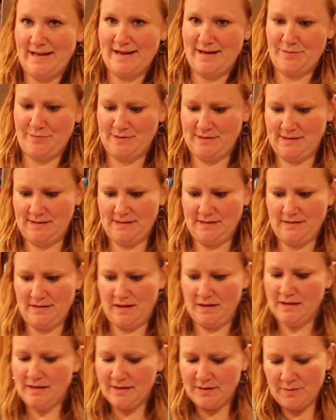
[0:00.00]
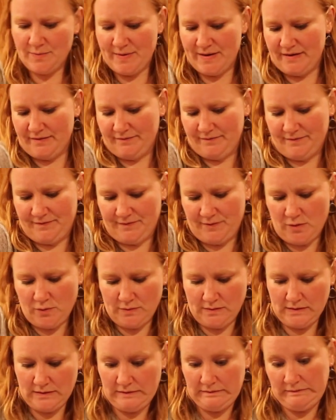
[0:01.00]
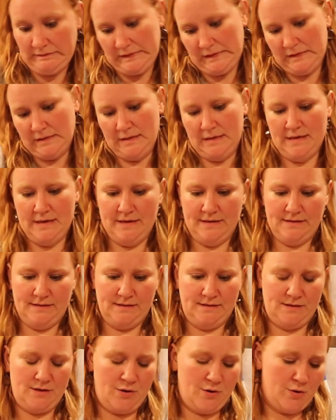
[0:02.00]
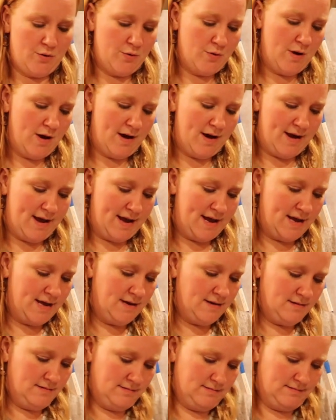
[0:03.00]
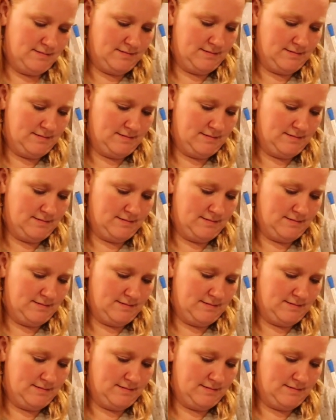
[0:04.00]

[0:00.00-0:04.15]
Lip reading: like it was still a little bit frozen, so I